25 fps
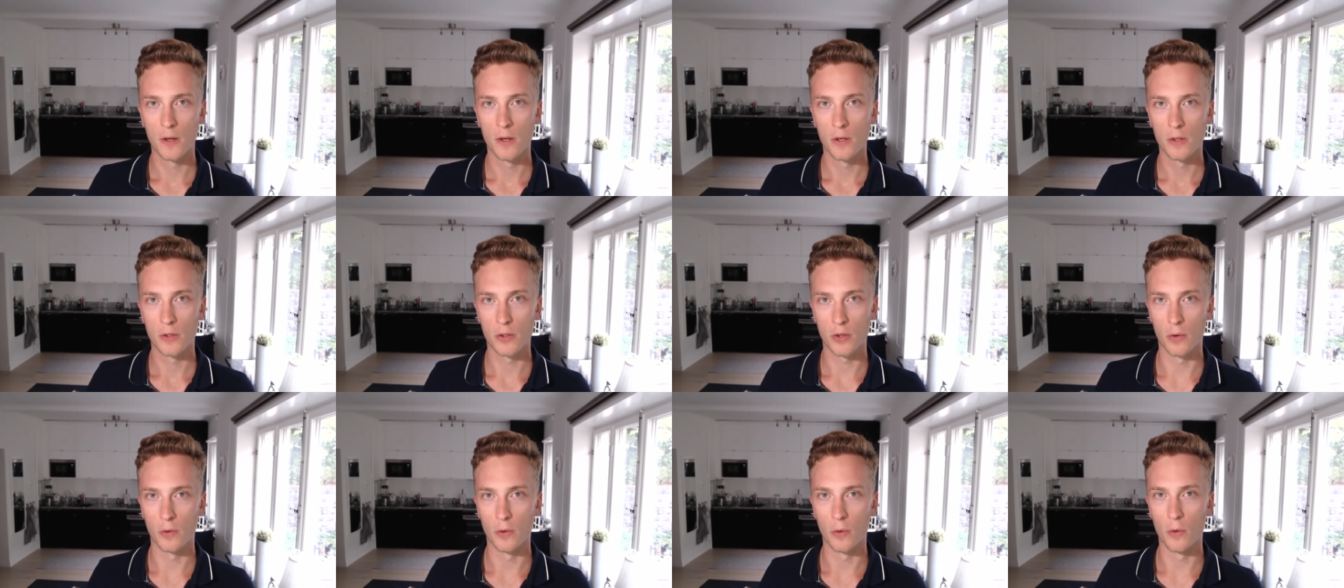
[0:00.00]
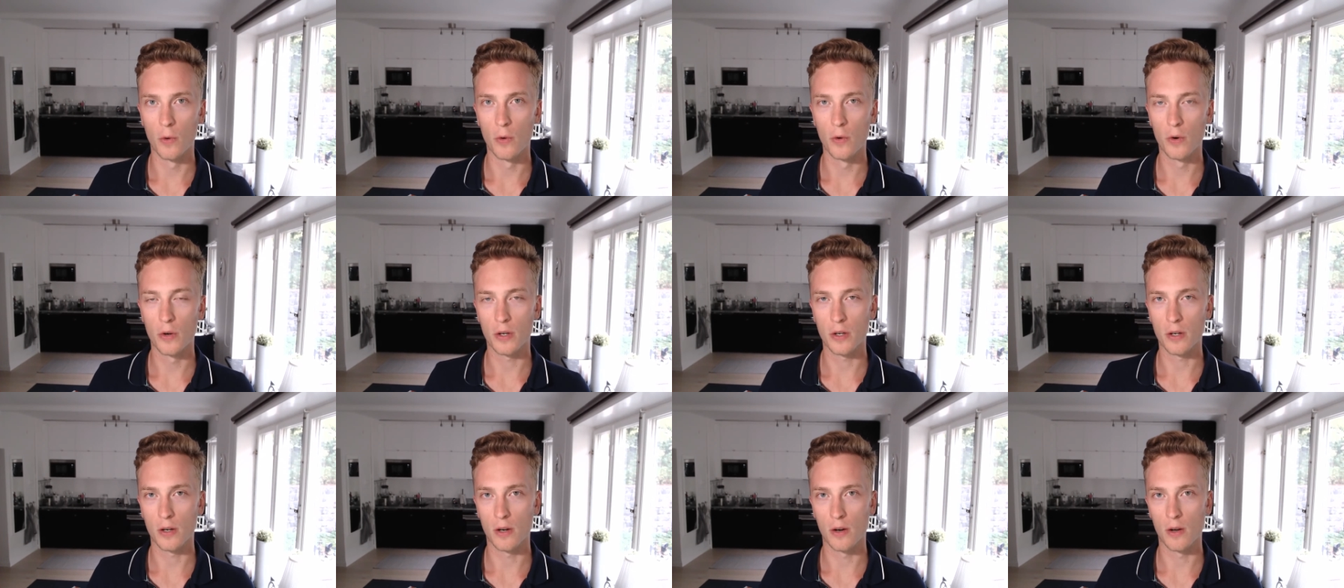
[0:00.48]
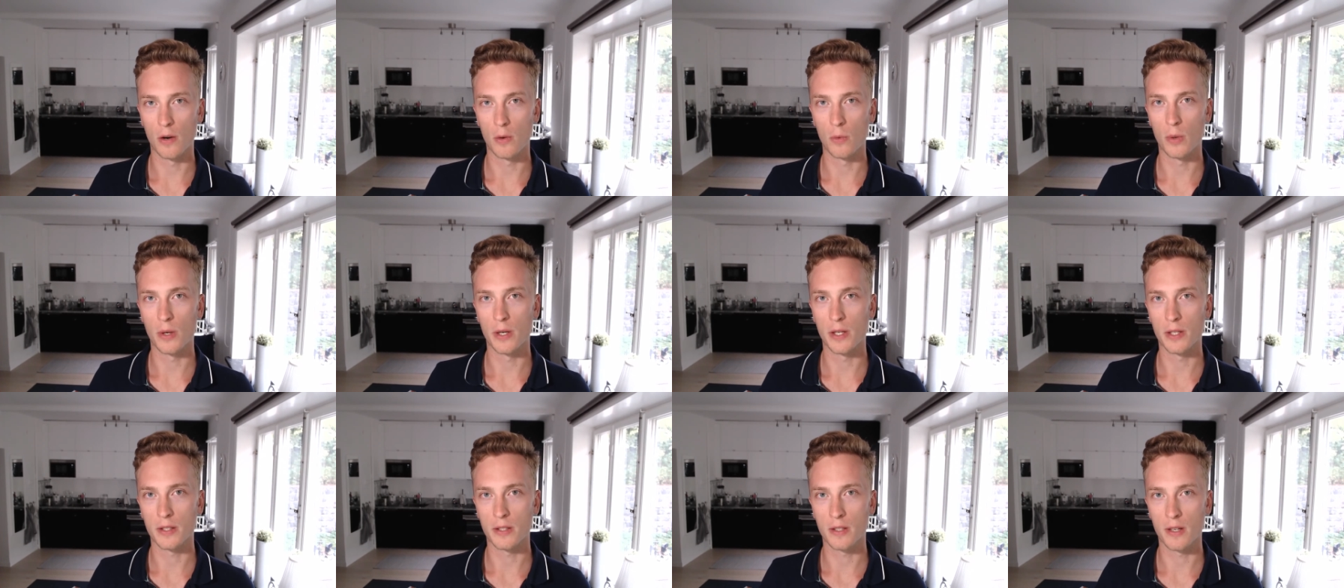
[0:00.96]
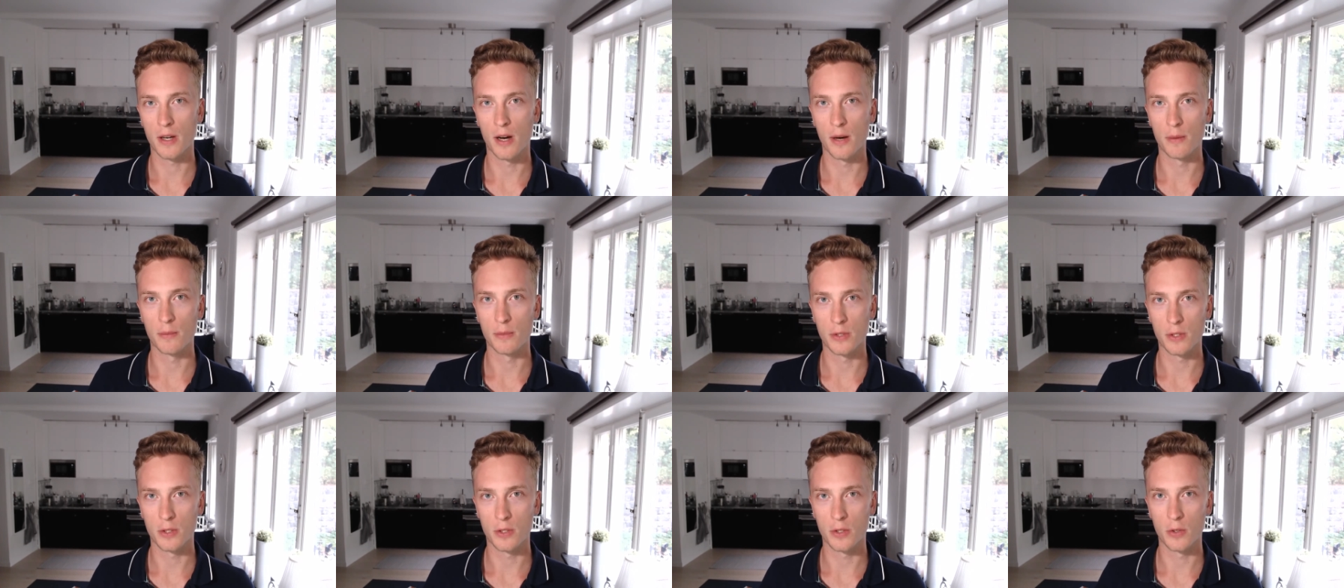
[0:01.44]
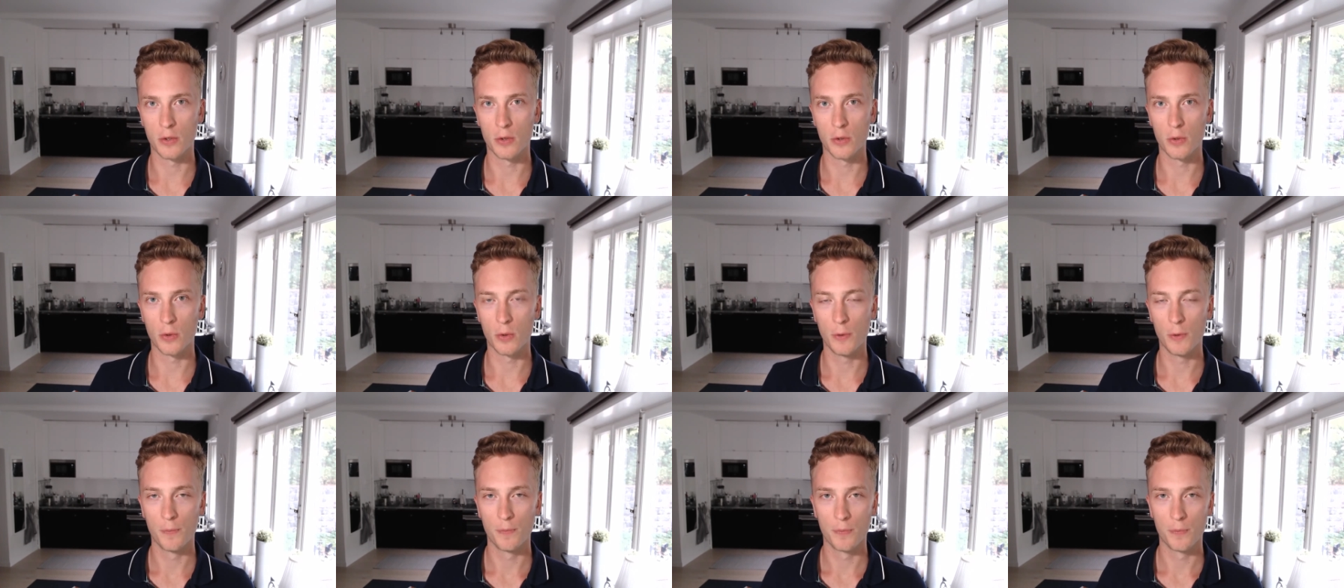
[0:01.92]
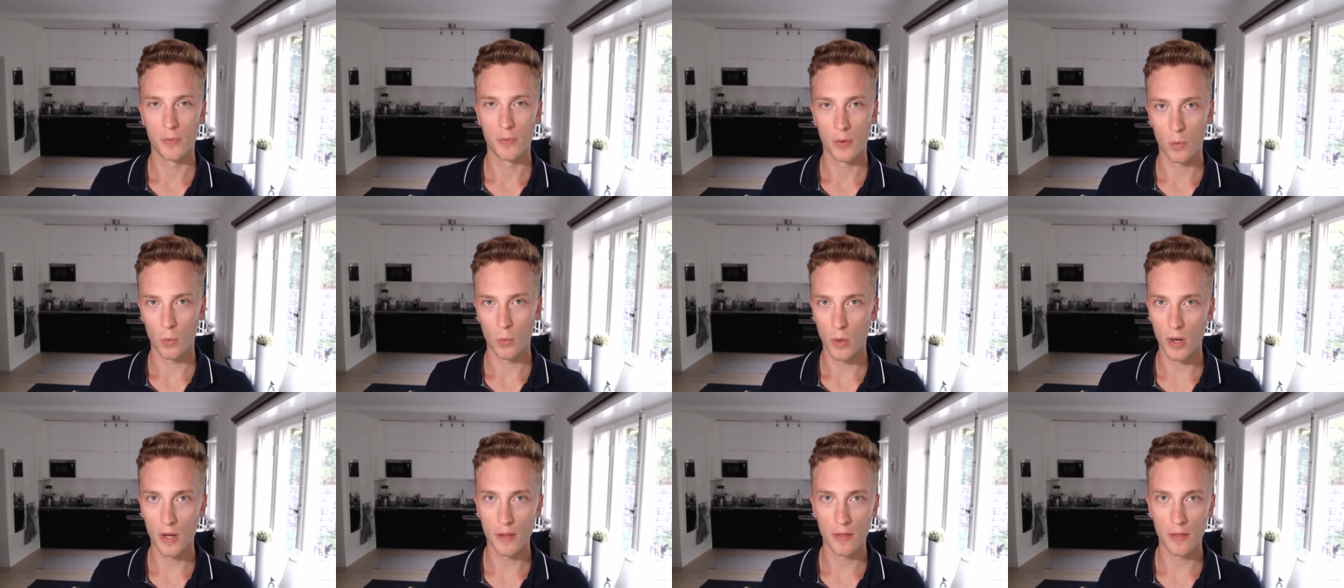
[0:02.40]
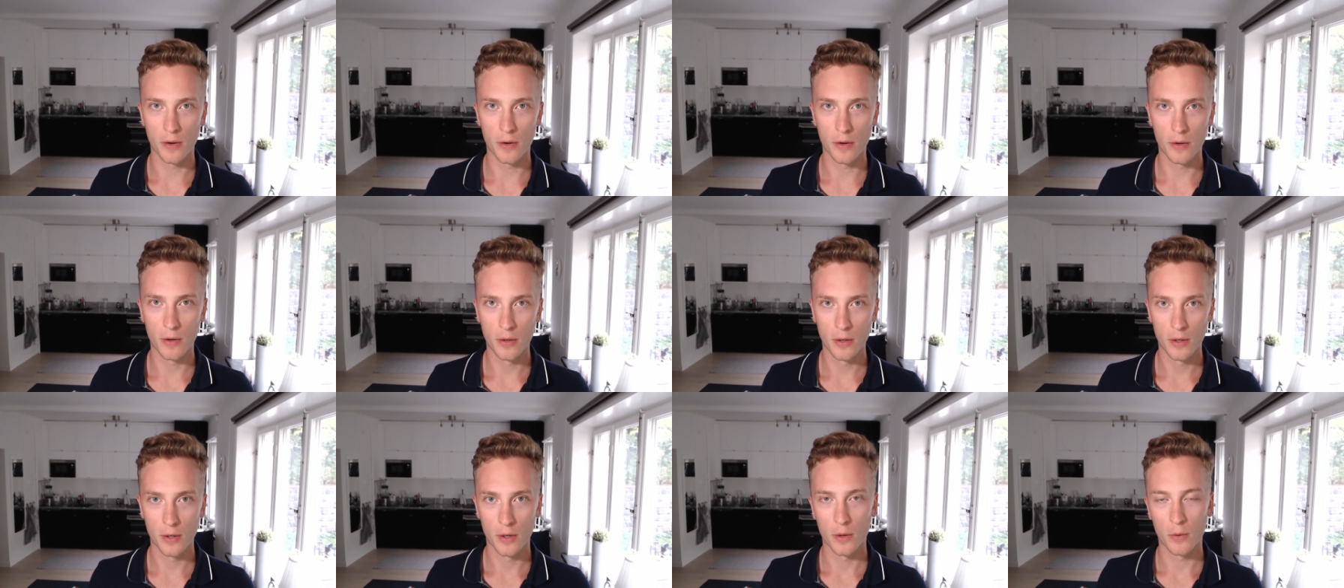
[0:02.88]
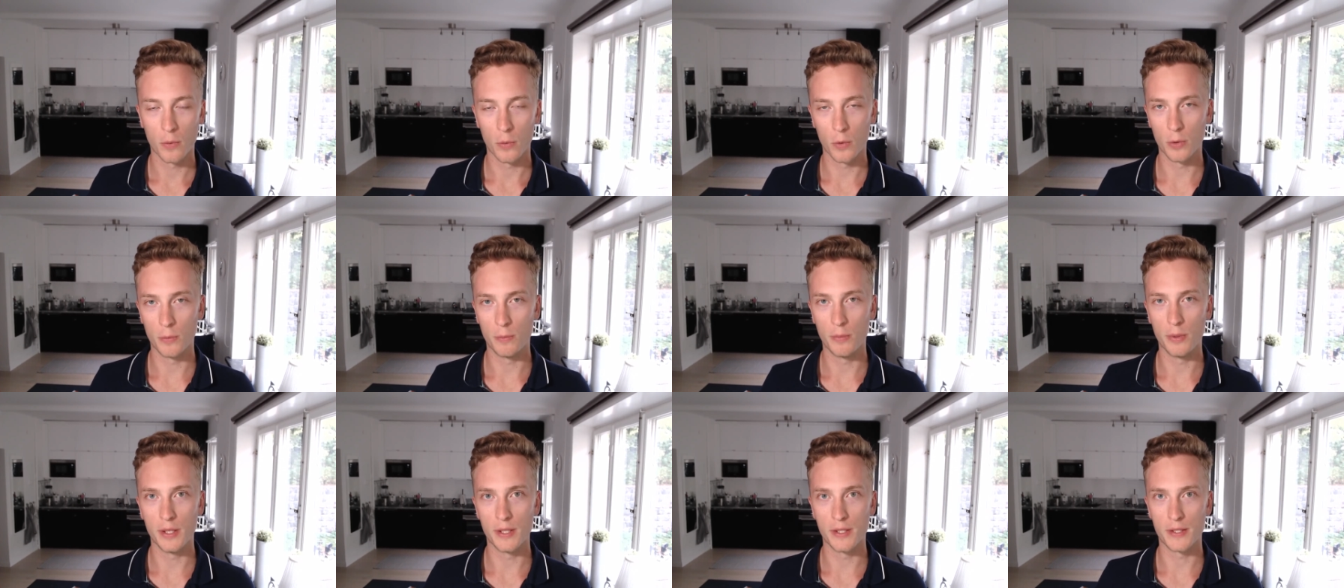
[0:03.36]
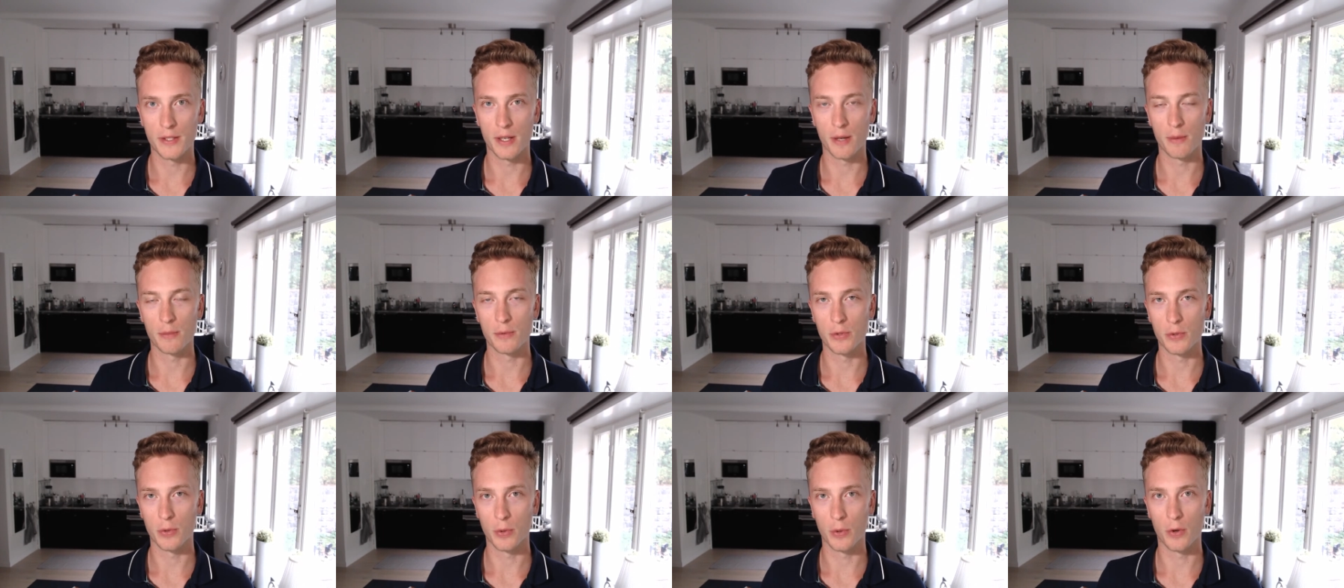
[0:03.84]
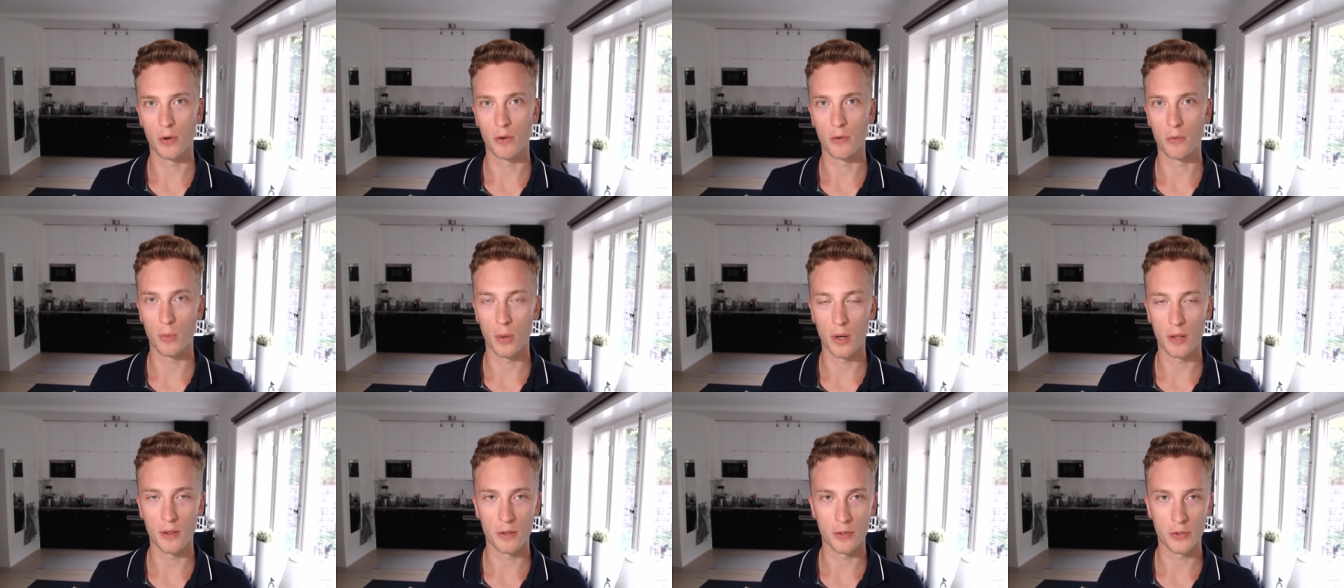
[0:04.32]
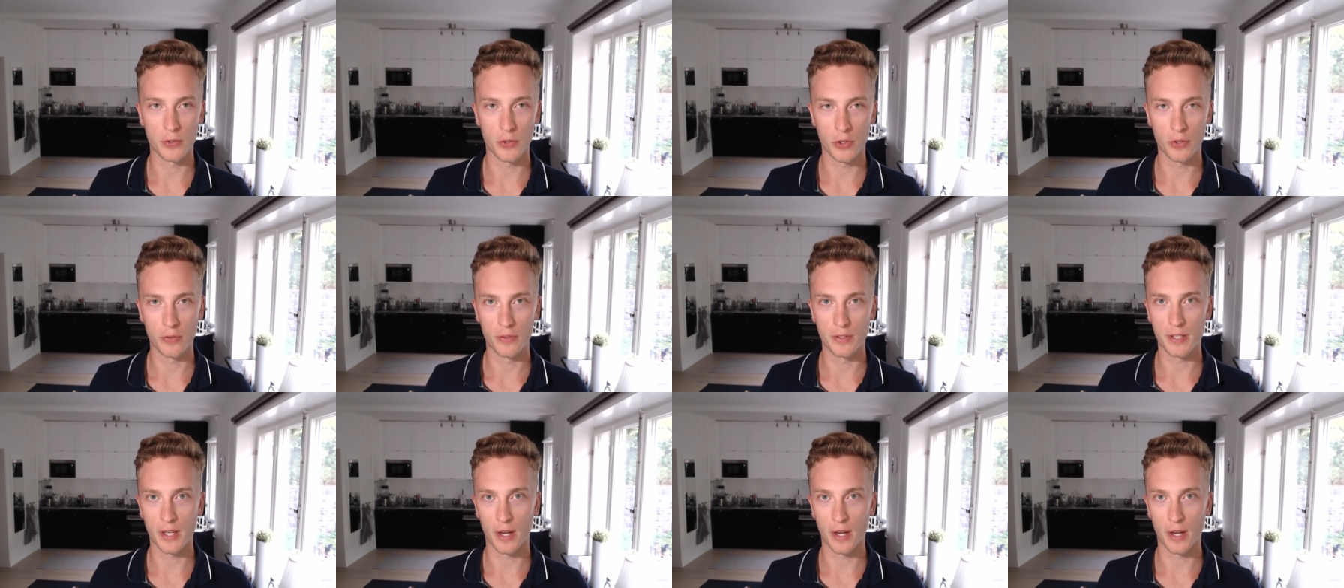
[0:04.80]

So an oracle when it comes to weather would be some sort of weather service.